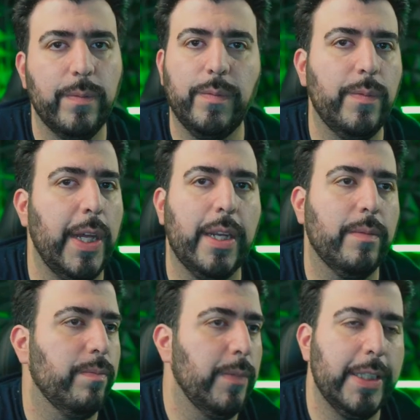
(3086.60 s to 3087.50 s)
like
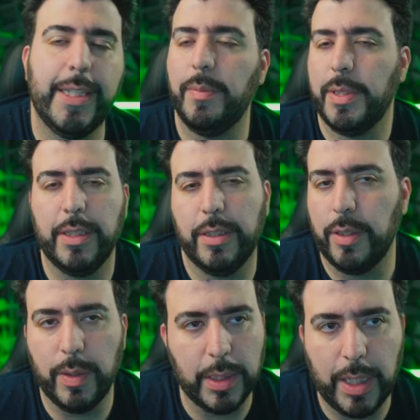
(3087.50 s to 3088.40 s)
attempting to
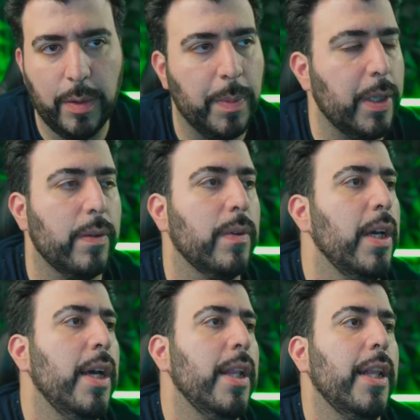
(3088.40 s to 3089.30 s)
do it. That would be,
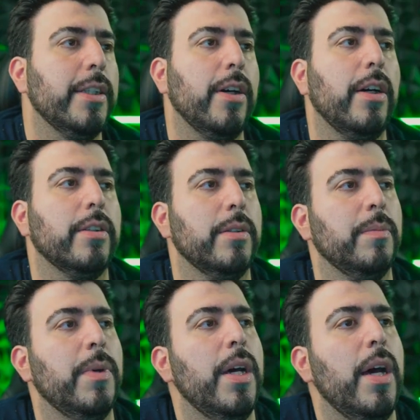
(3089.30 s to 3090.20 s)
that's
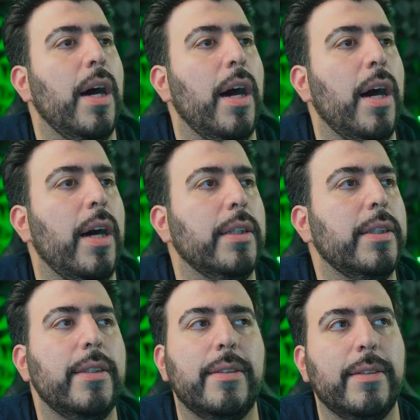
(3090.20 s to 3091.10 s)
awesome. Uh,
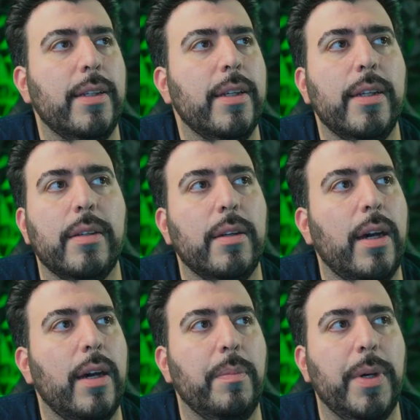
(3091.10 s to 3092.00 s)
didn't see it.
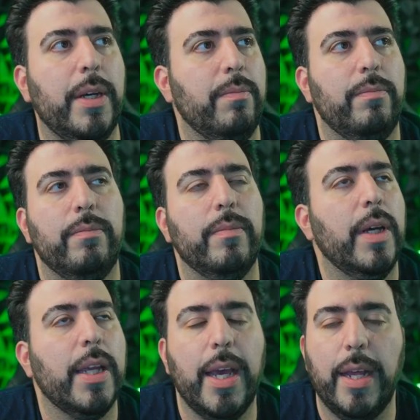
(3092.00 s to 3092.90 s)
Uh, but
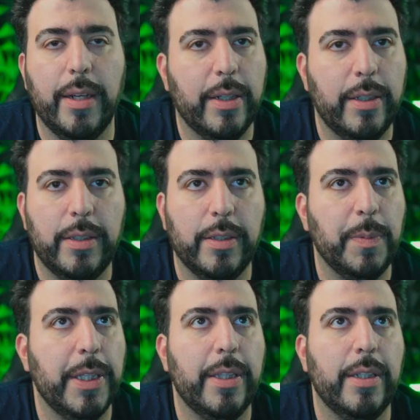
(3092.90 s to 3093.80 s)
again, it could just
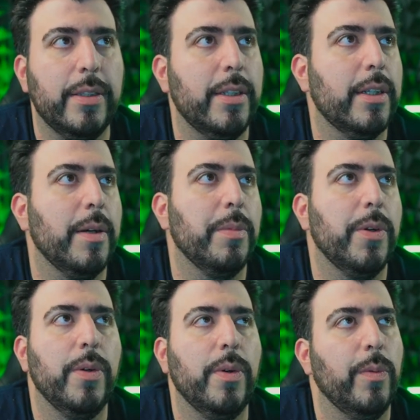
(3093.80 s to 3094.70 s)
be that it didn't come
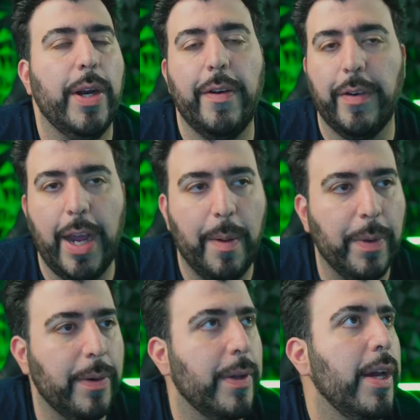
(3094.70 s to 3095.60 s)
through or whatever
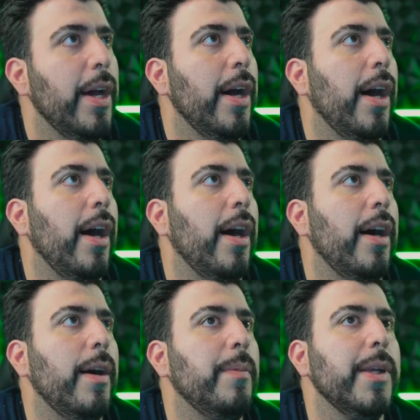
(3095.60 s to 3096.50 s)
happened.
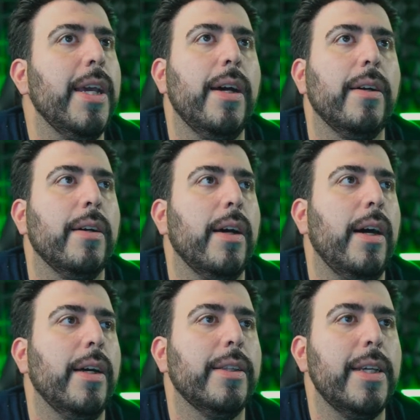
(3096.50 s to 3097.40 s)
Uh, but yeah,
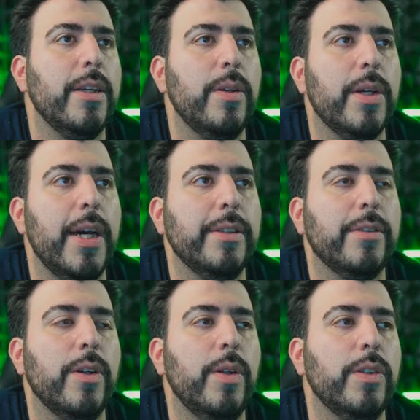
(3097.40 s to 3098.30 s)
uh, thank you guys
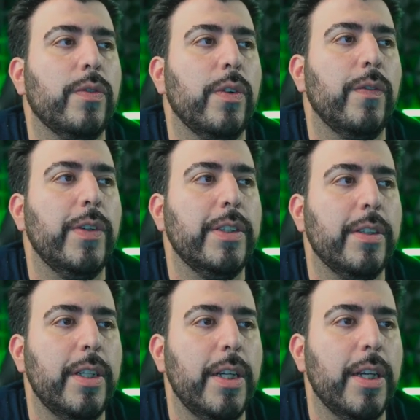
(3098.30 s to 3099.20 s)
as always for
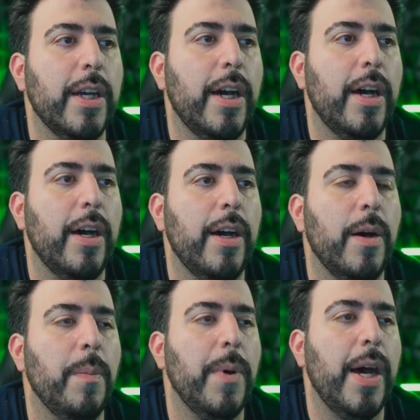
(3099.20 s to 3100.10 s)
visiting.
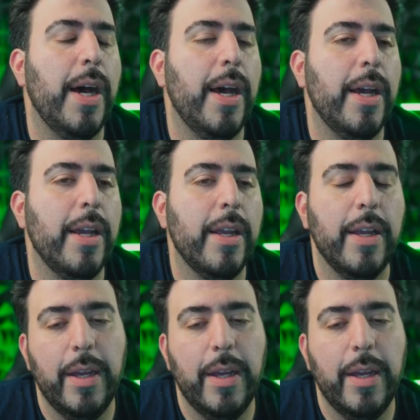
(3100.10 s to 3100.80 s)
Um, I